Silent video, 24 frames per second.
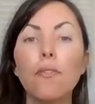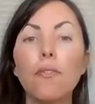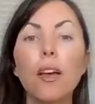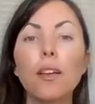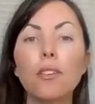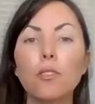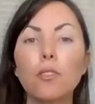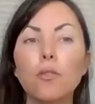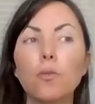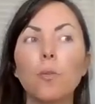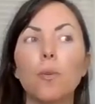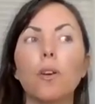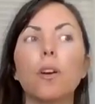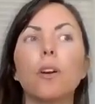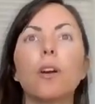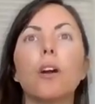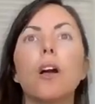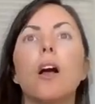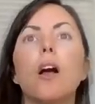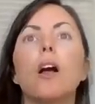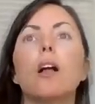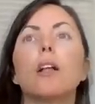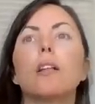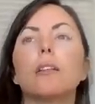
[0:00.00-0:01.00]
us were
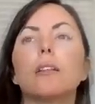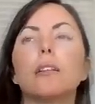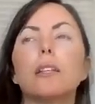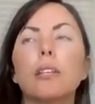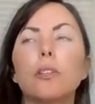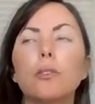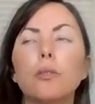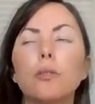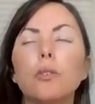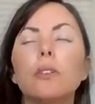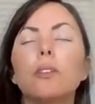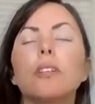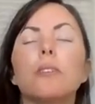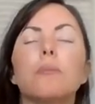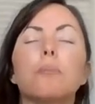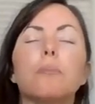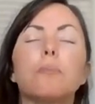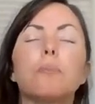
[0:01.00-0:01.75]
literally